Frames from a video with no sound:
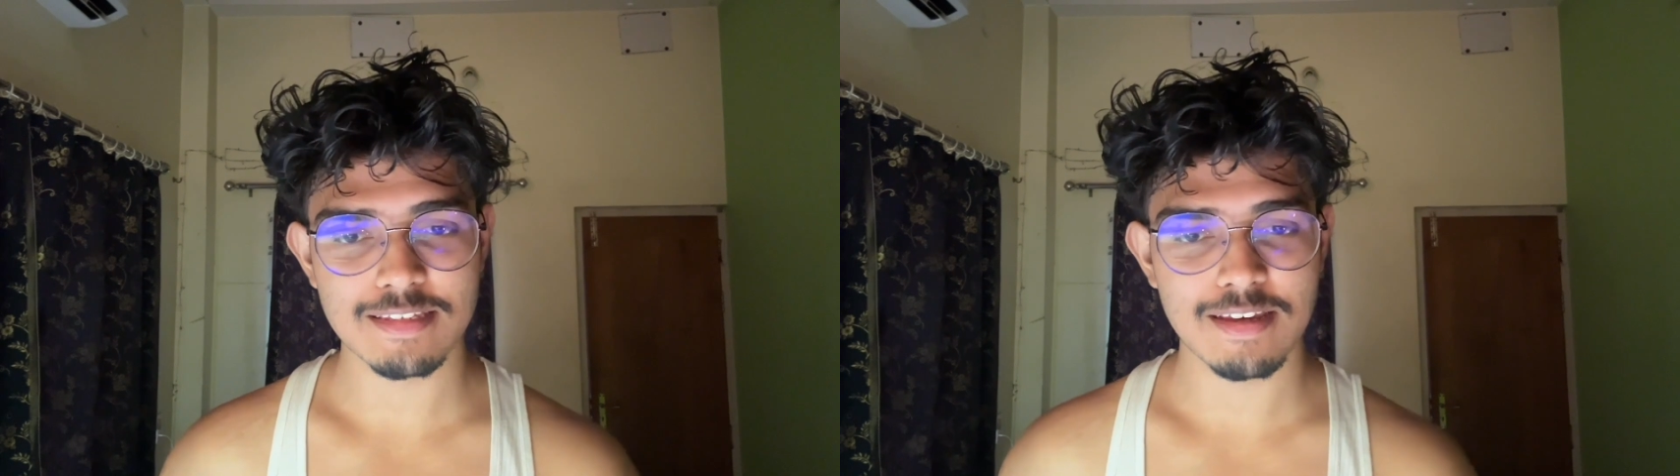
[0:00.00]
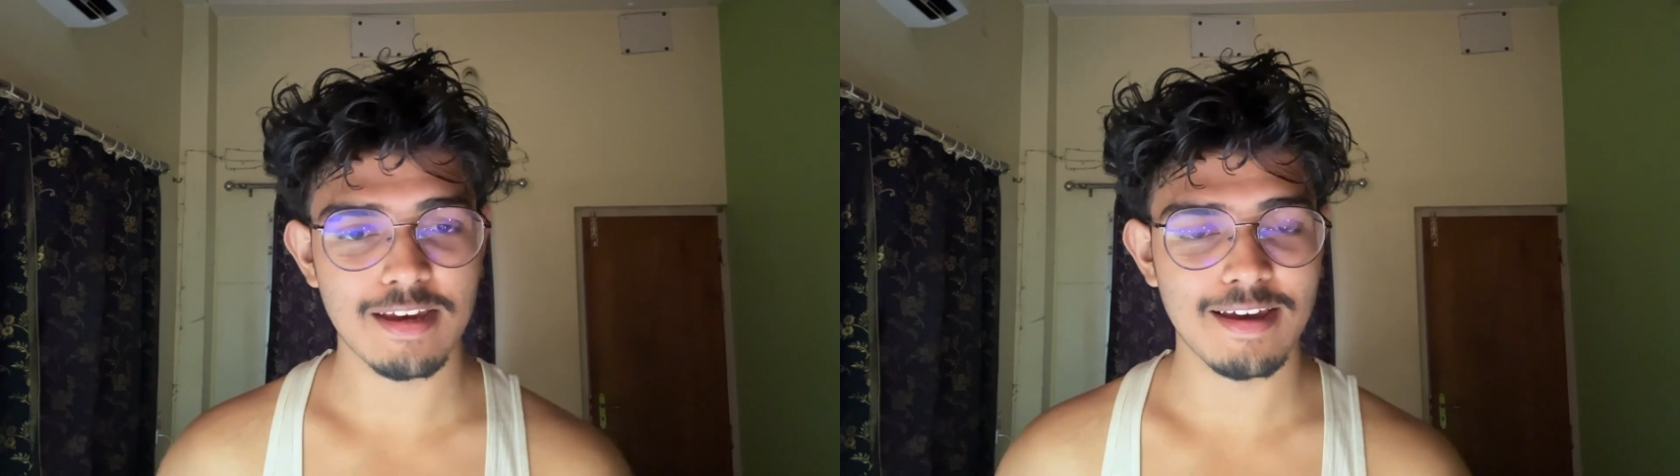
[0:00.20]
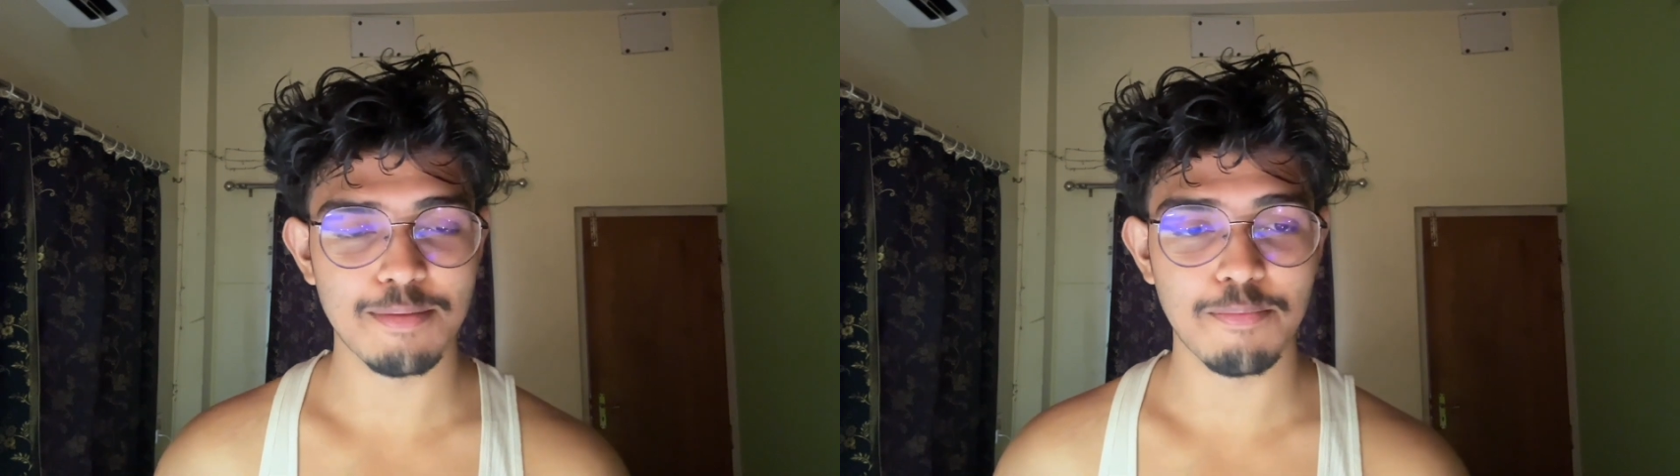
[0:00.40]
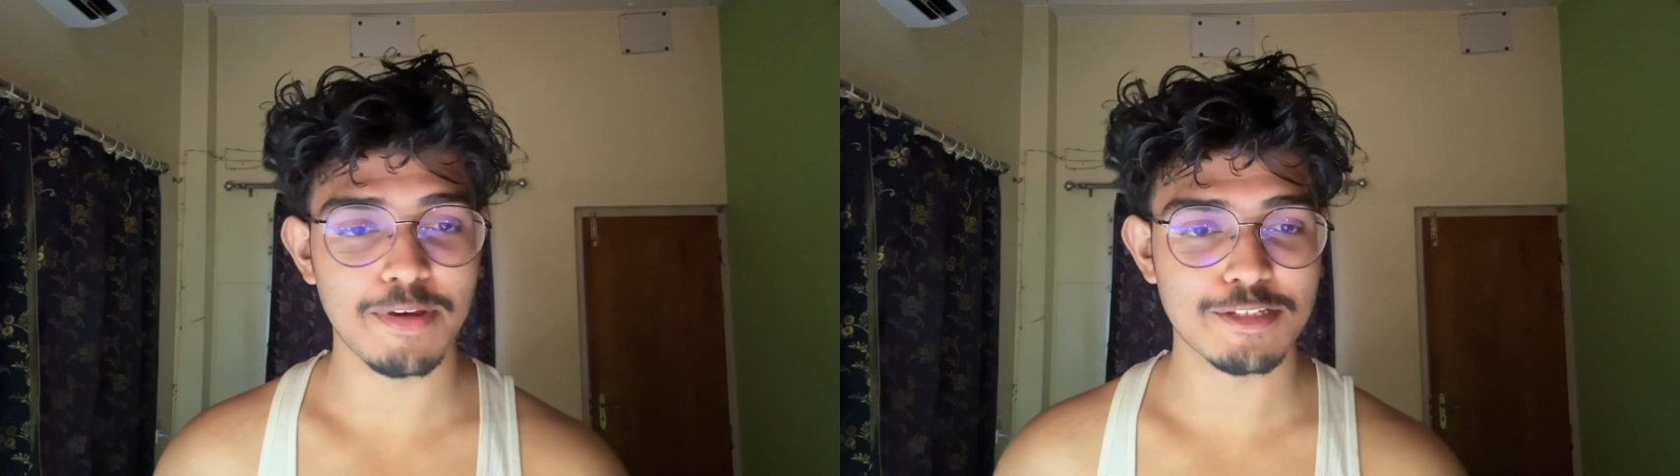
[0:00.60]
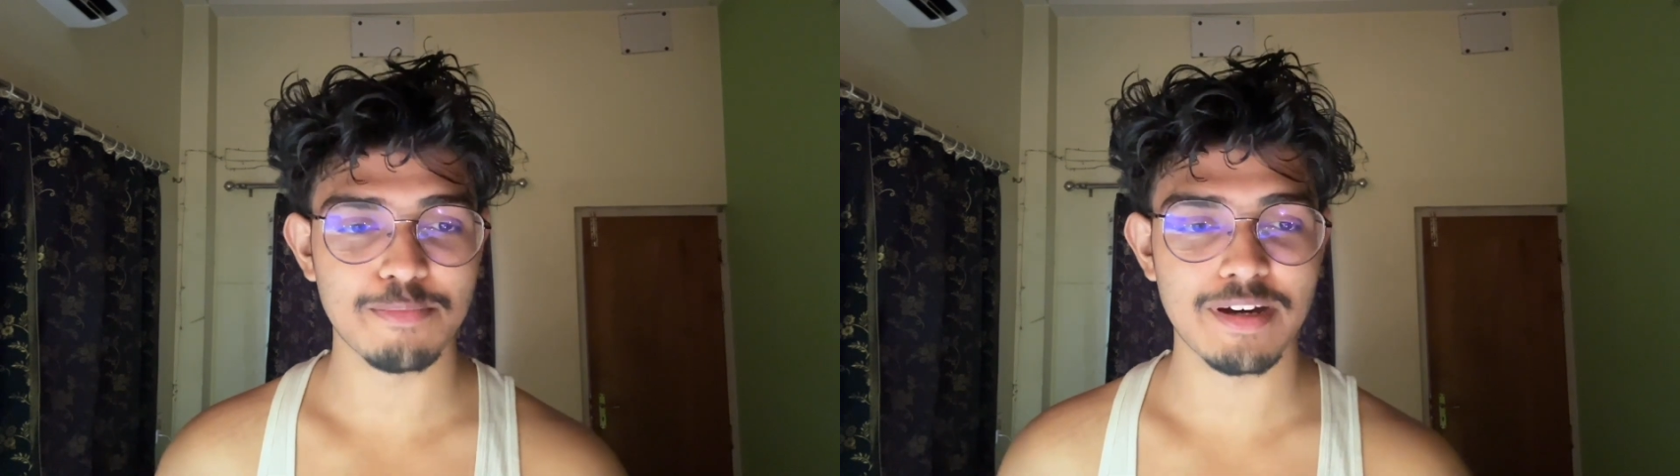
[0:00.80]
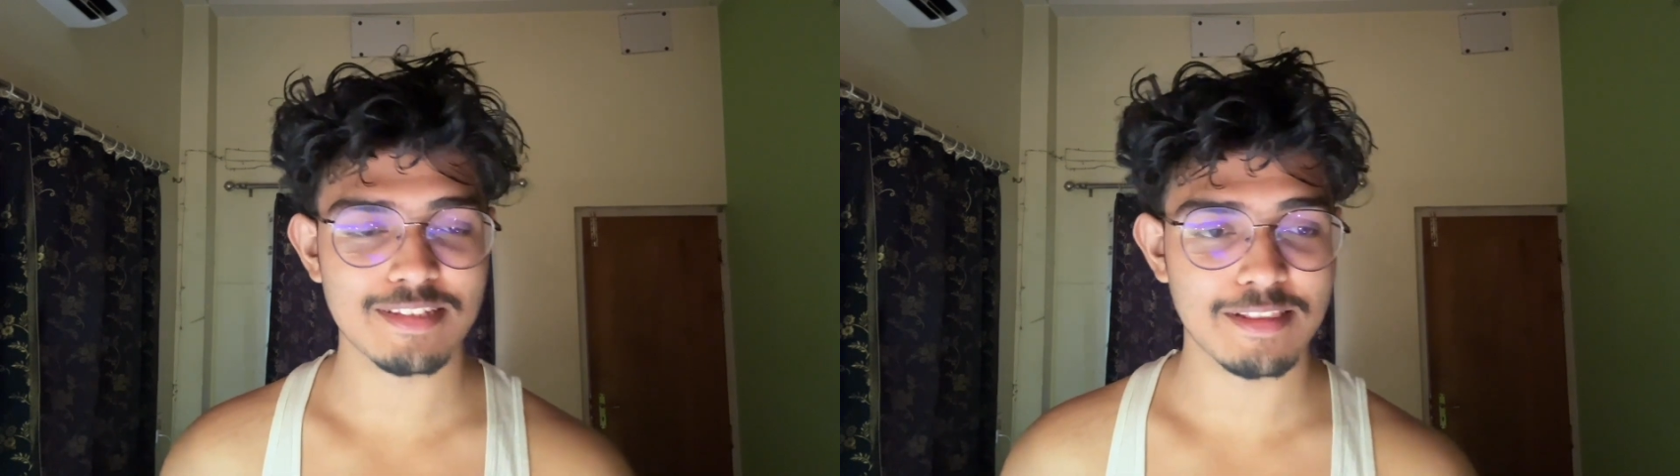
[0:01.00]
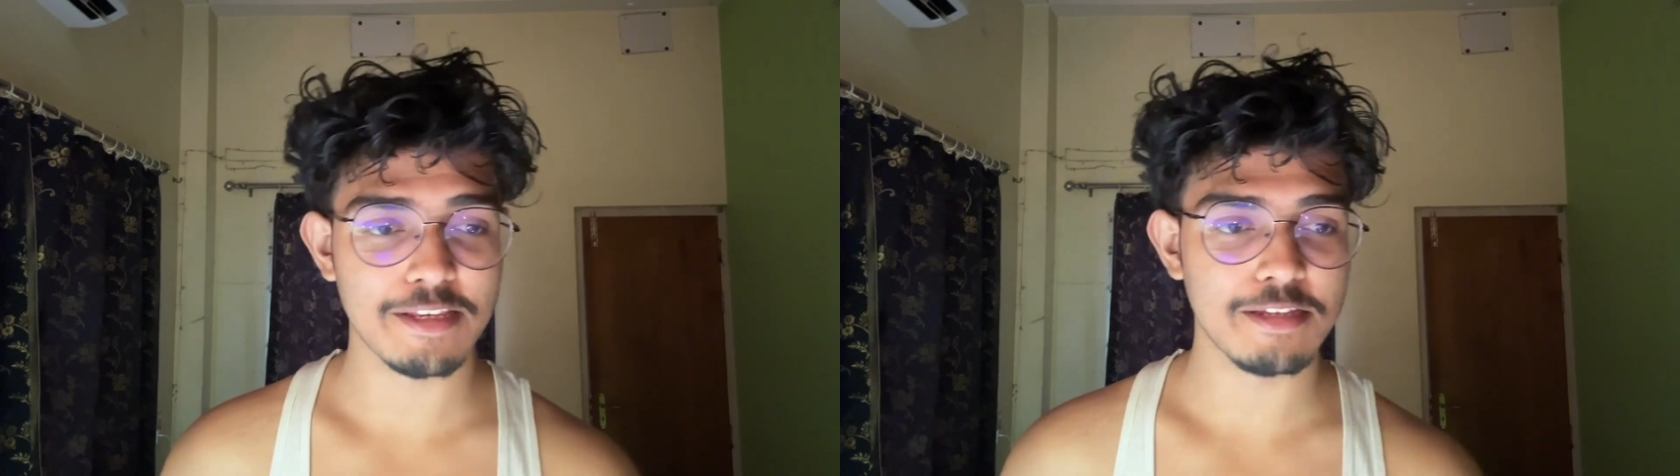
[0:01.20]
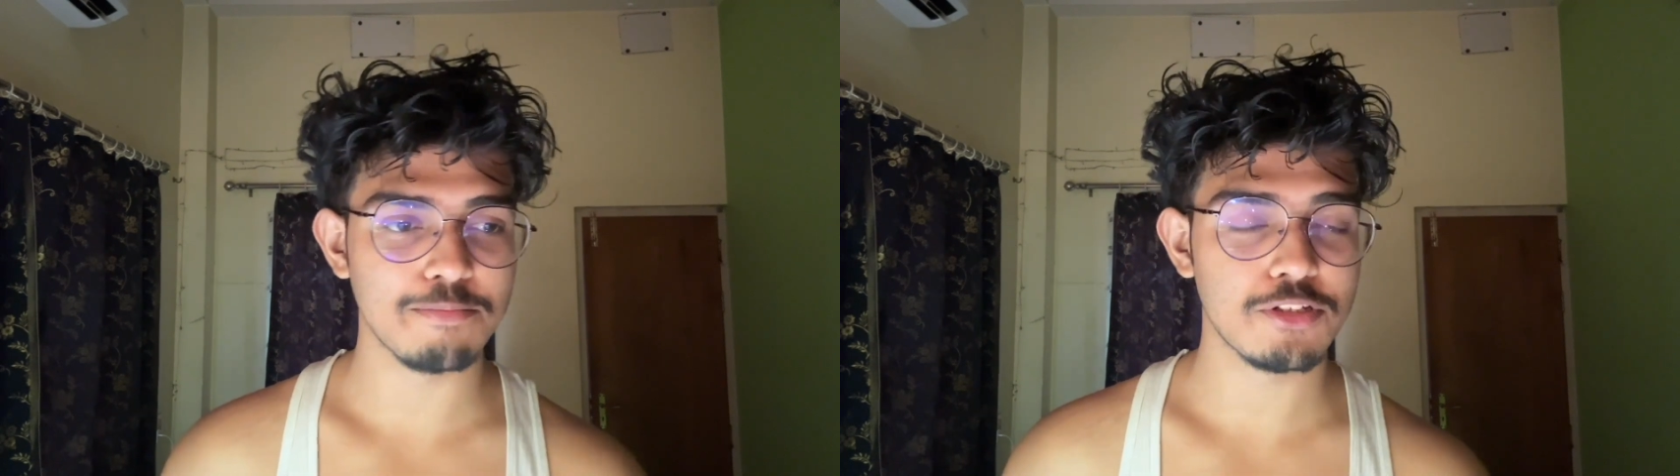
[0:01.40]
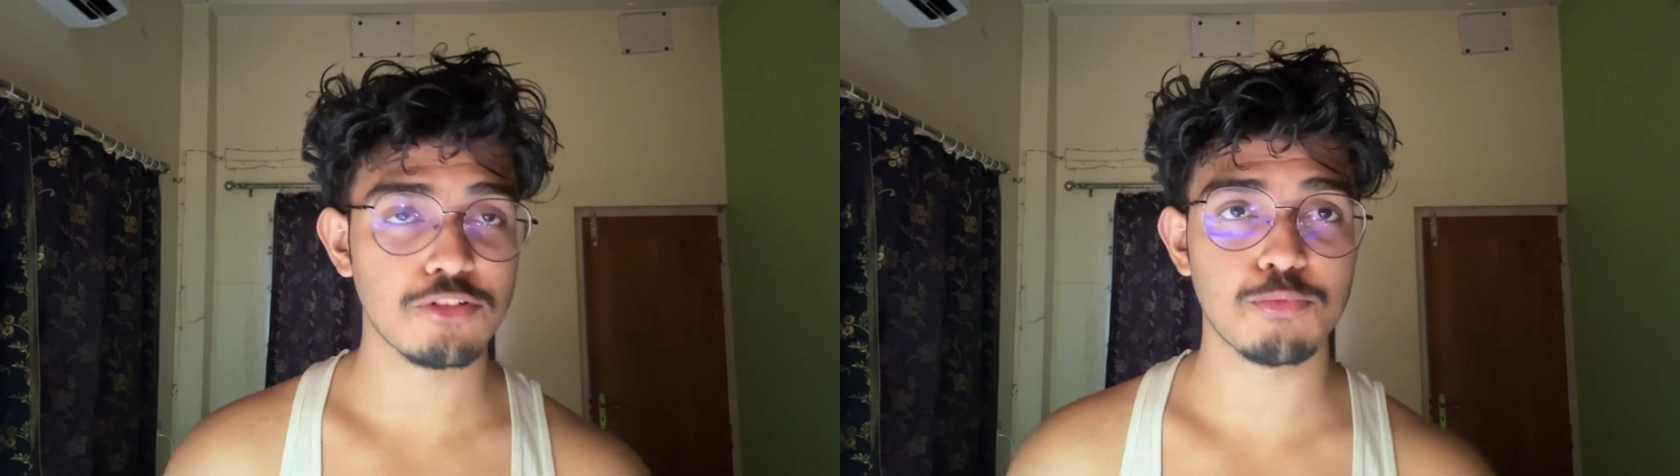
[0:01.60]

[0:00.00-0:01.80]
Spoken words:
and miss my sleep just